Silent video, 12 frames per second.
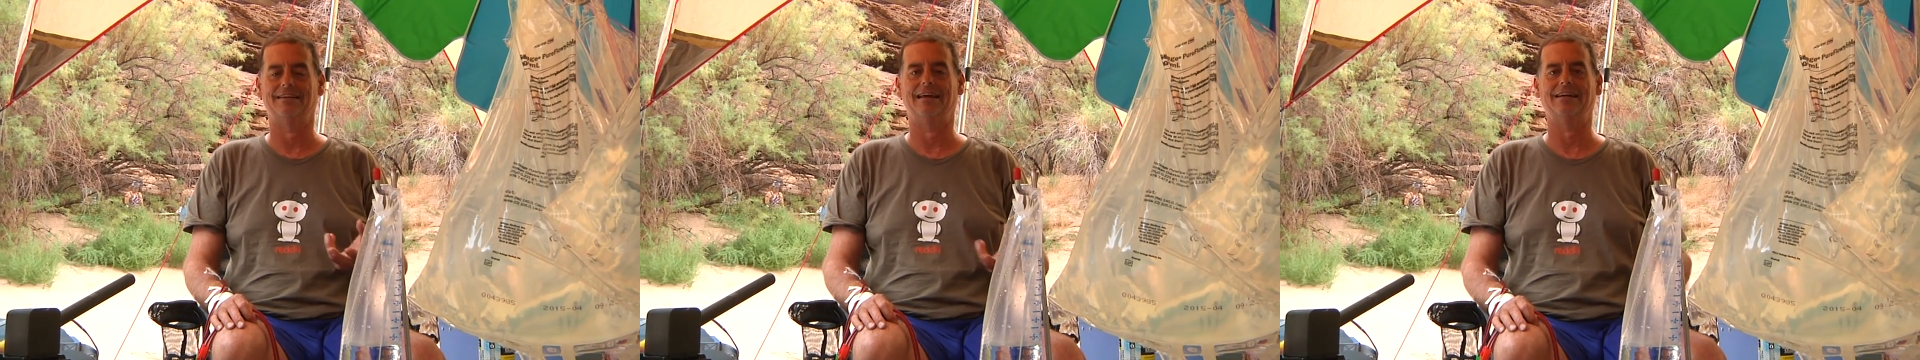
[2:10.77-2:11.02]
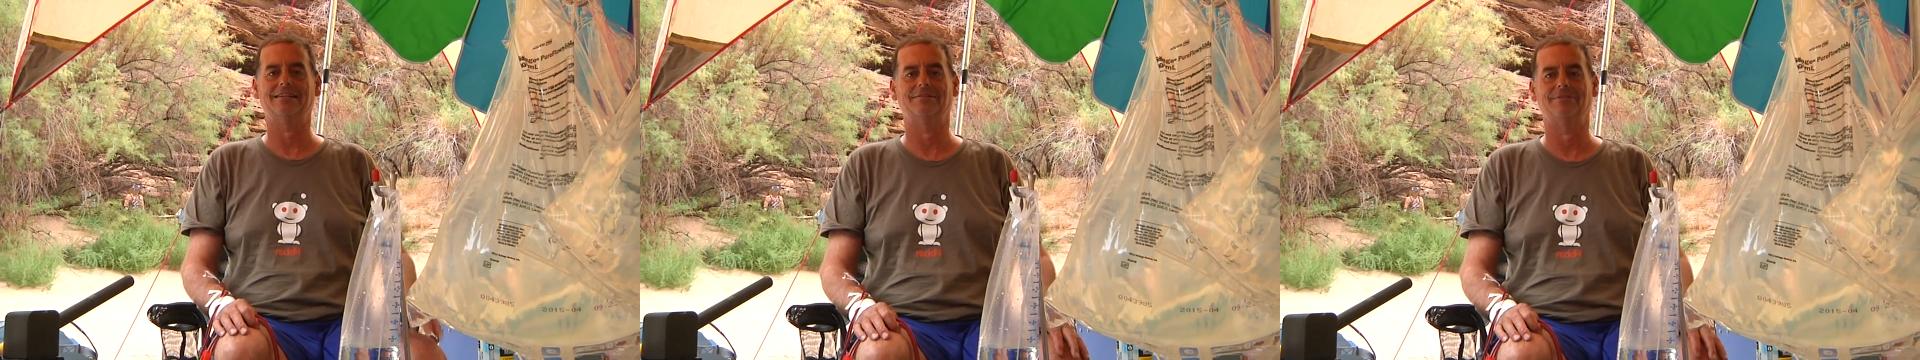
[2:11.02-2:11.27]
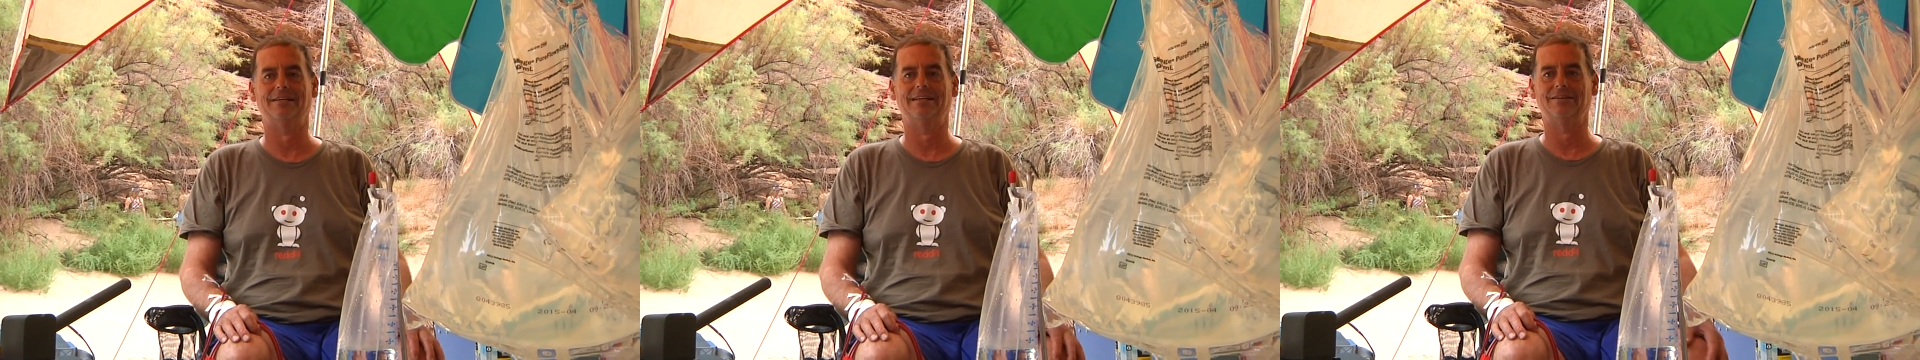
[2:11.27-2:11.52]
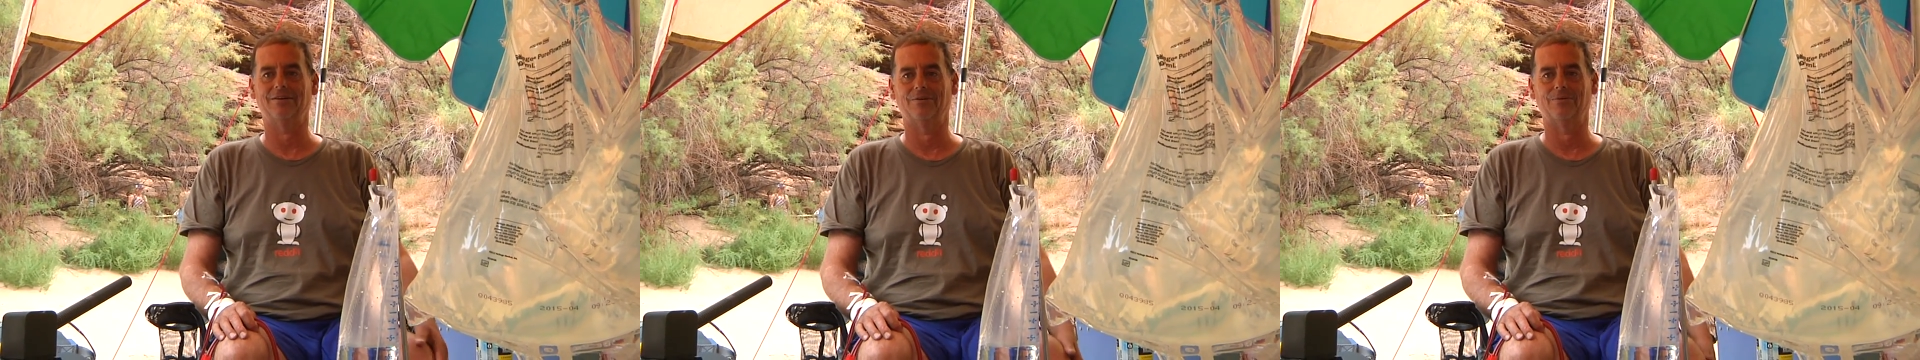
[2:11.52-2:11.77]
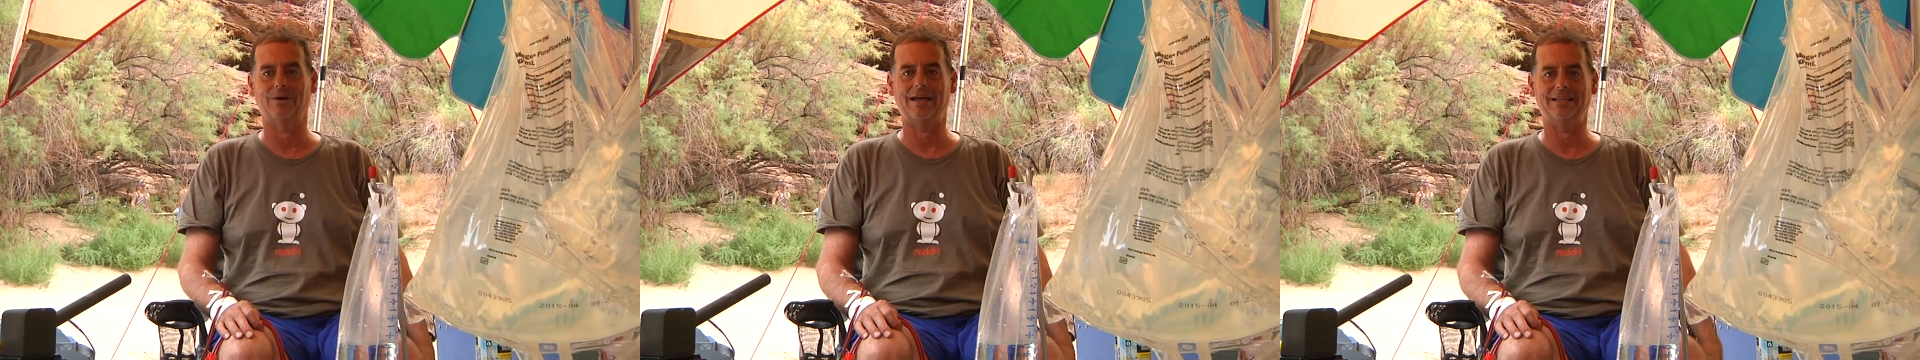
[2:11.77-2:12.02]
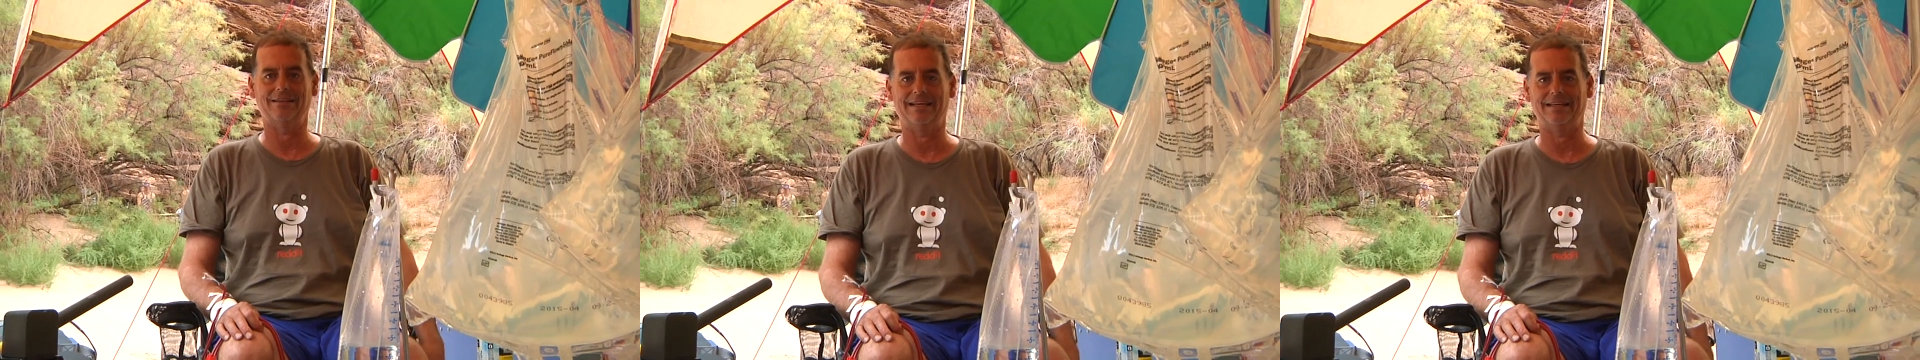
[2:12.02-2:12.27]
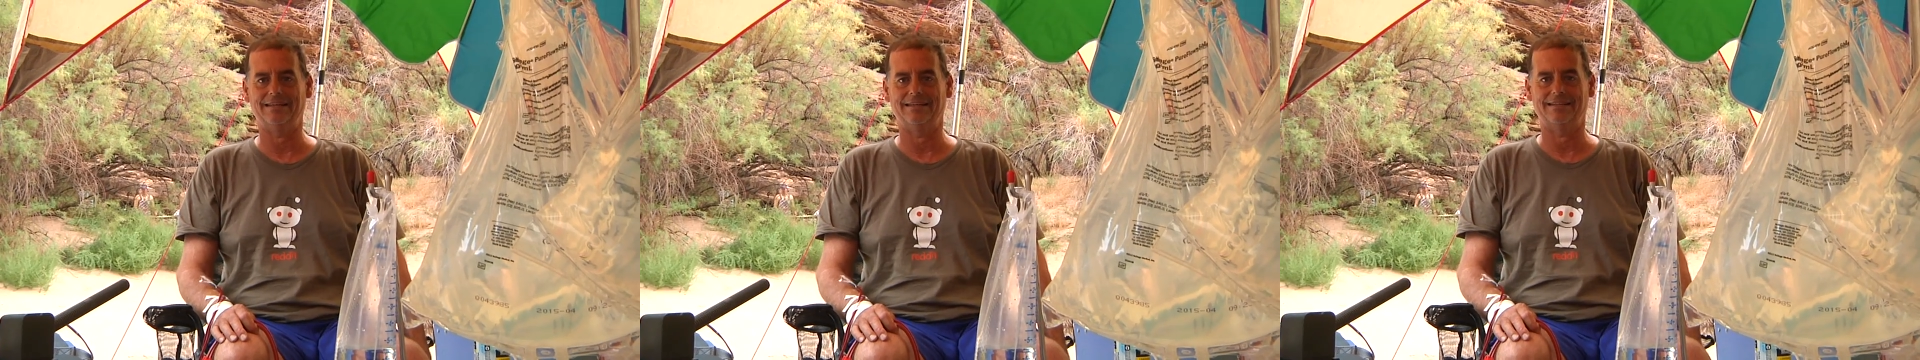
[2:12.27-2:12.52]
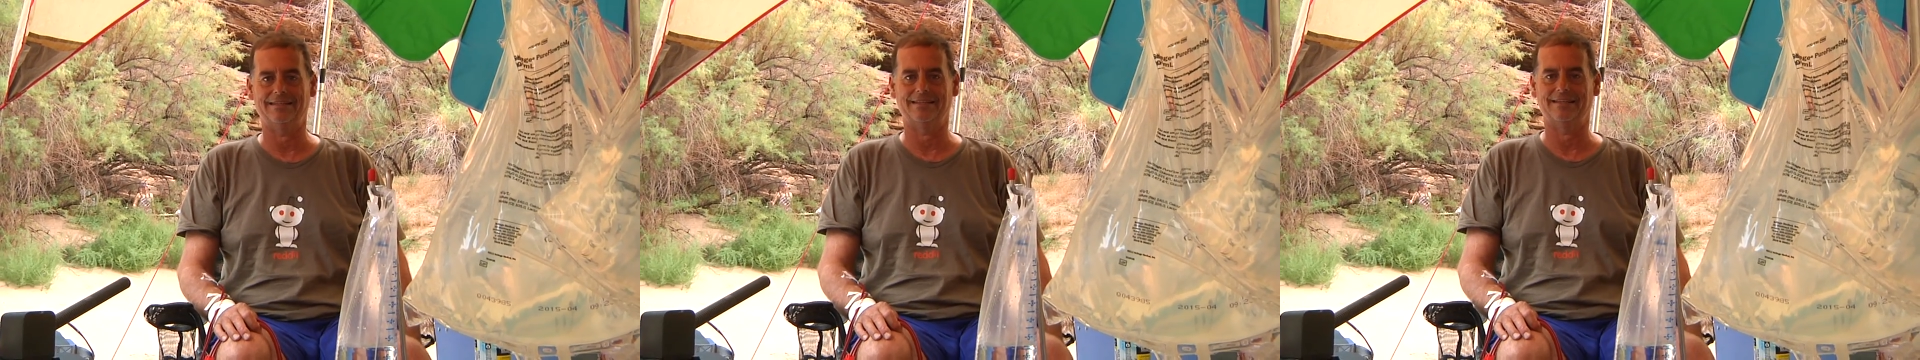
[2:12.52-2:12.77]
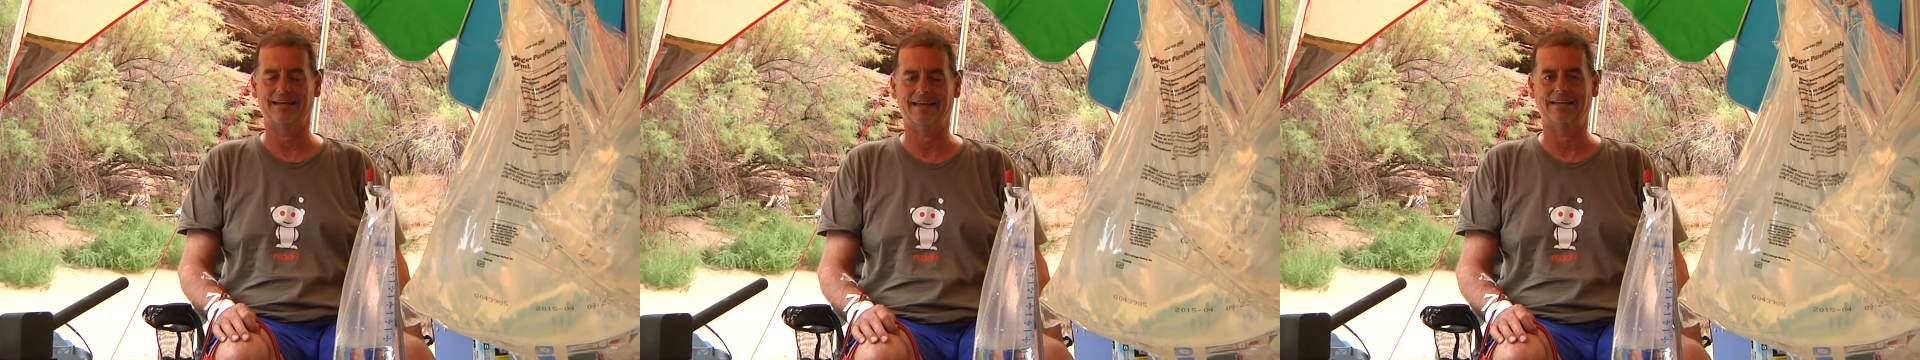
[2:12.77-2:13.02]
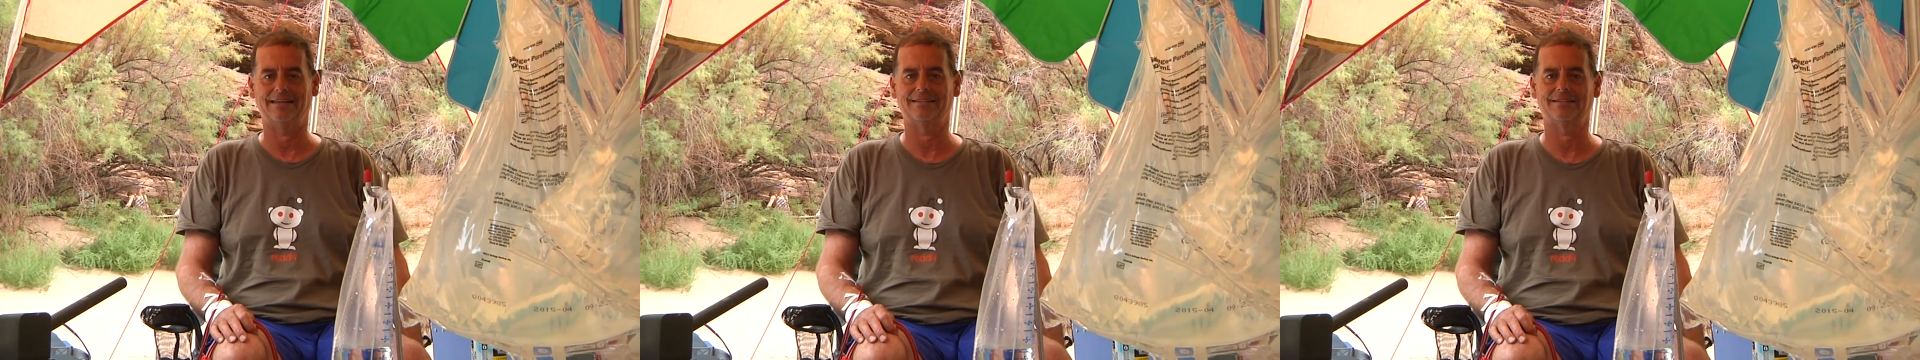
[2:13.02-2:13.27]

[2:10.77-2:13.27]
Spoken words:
actually we didn't go way late into the night.